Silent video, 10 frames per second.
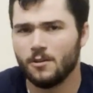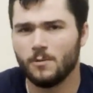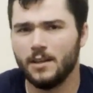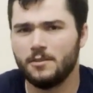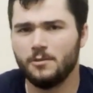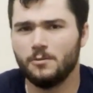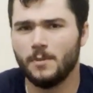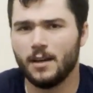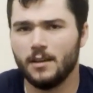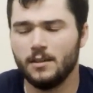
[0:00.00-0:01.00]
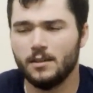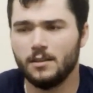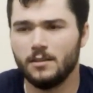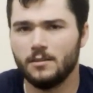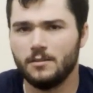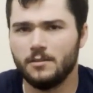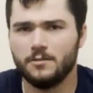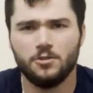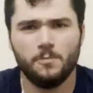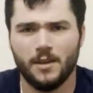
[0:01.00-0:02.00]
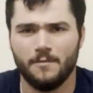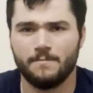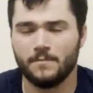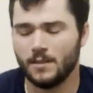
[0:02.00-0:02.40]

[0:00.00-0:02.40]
right to my 2-pin.